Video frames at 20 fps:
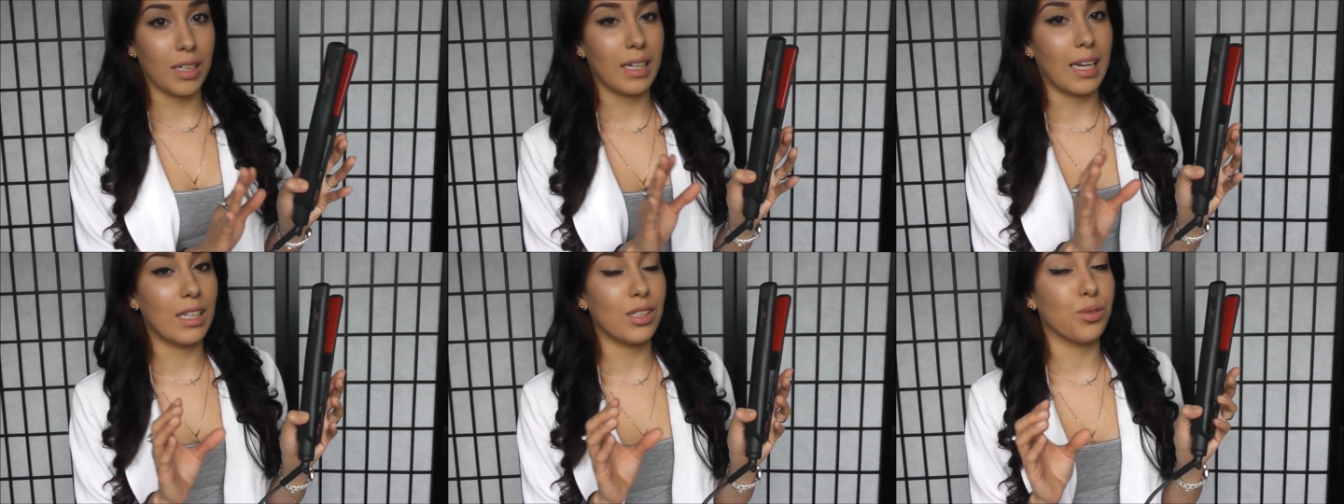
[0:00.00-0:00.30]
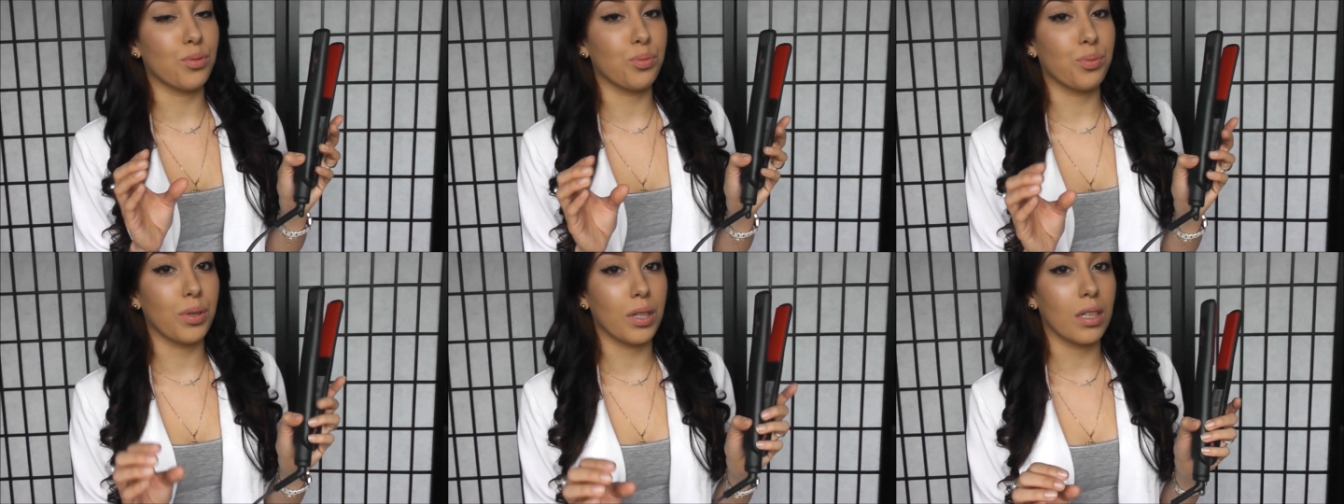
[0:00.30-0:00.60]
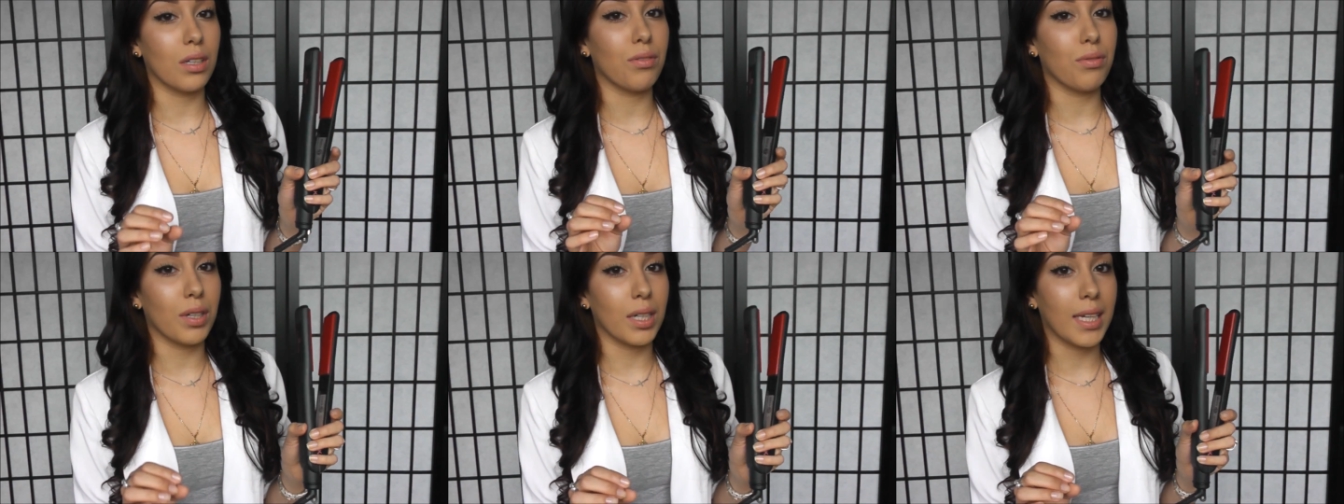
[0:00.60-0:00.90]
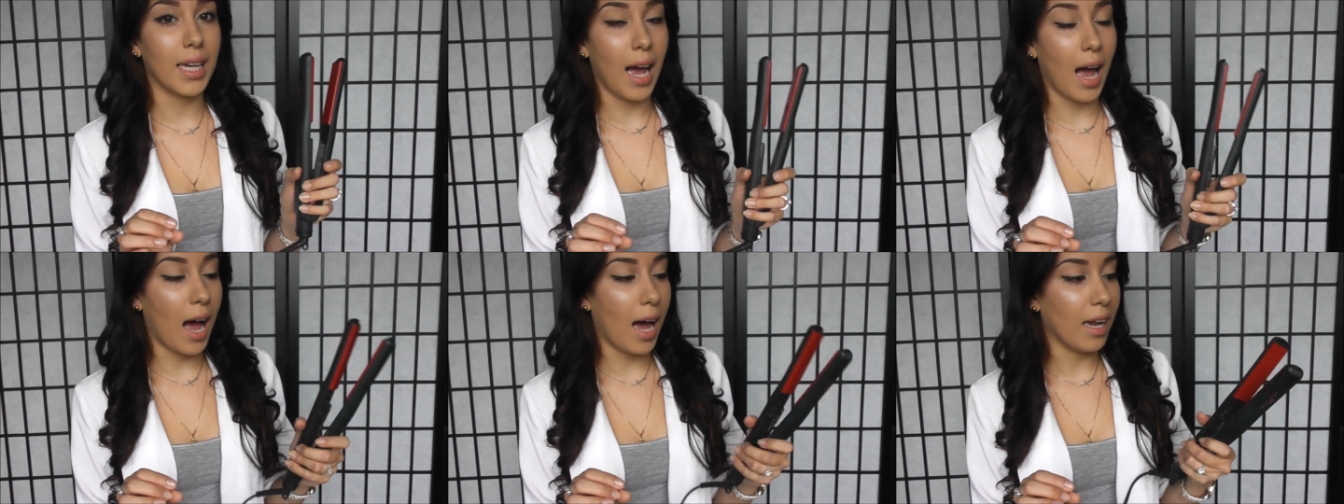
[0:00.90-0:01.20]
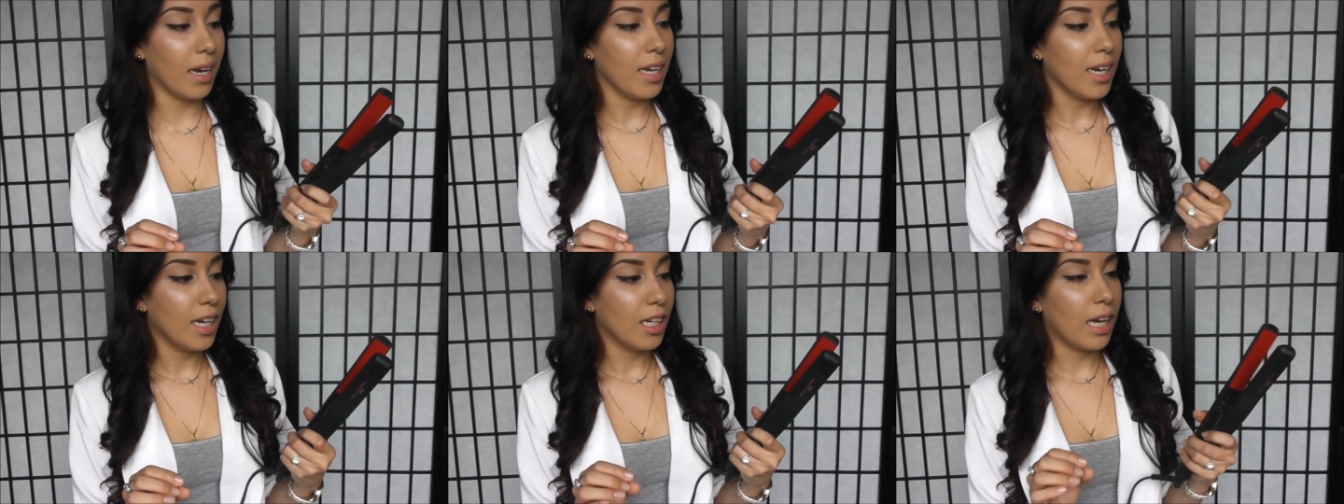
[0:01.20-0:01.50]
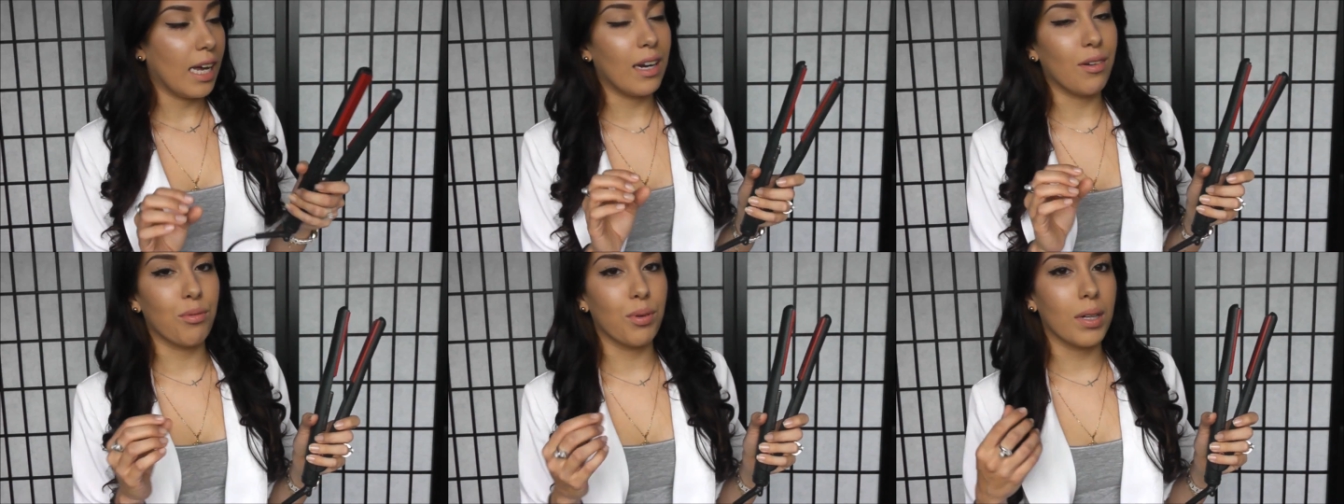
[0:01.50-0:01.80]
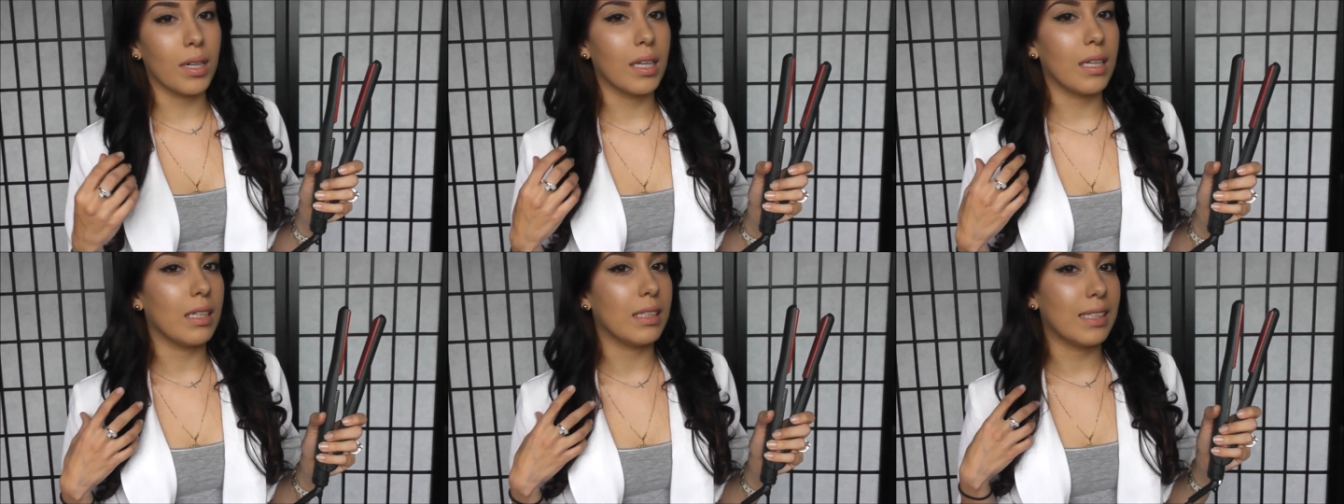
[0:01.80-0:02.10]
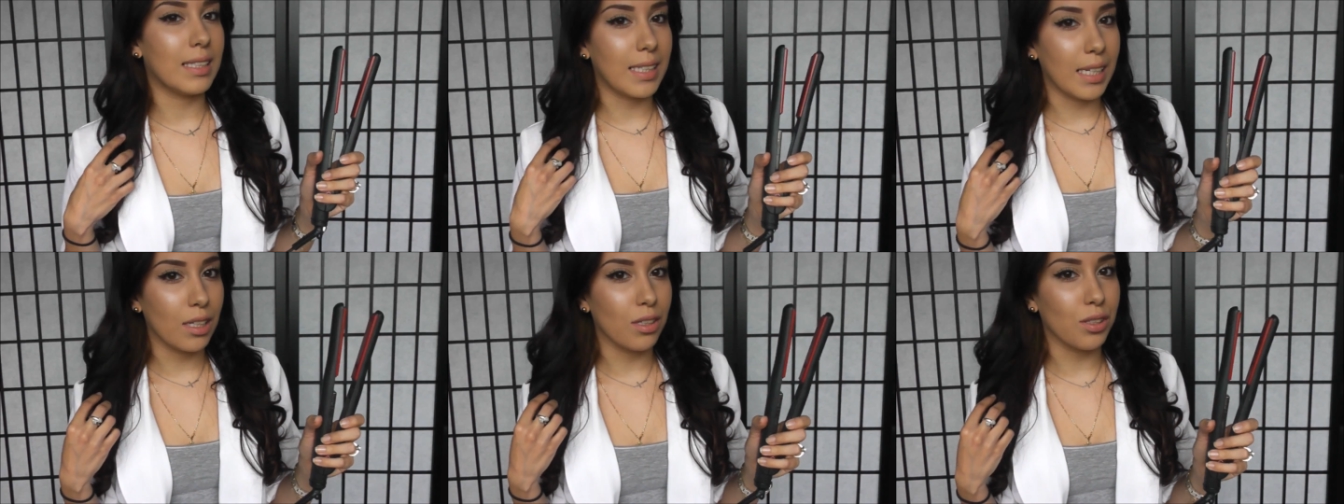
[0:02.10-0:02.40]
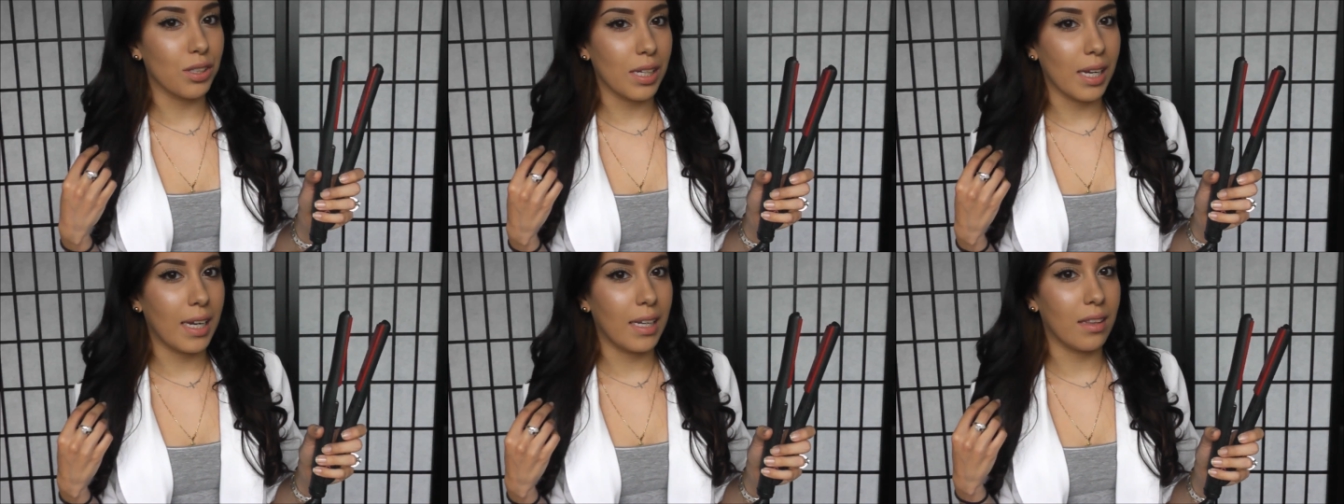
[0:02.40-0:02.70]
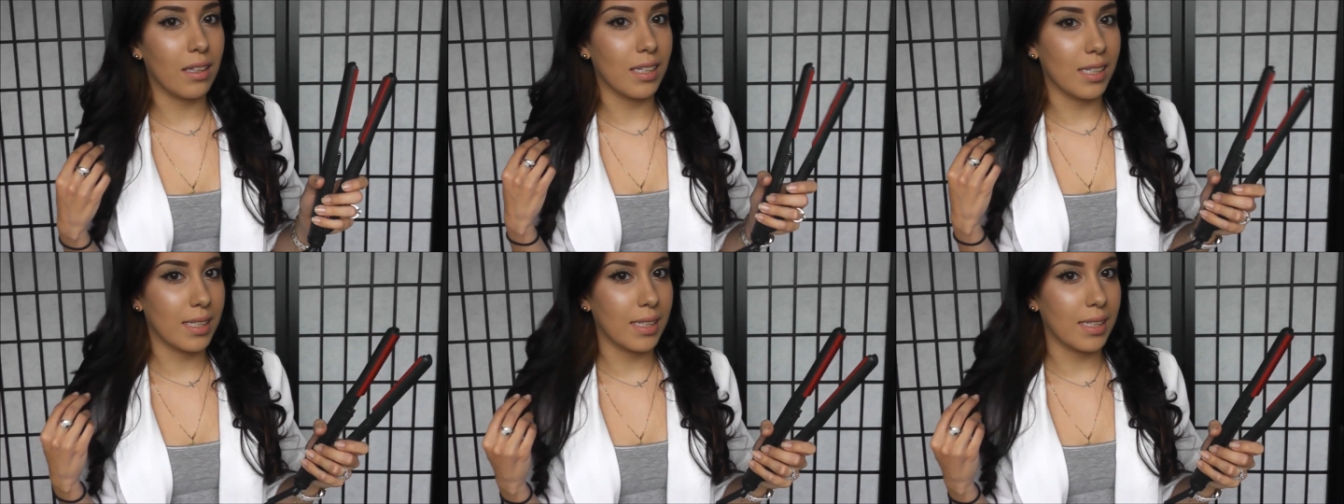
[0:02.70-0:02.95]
It gets really hot and it really seals in the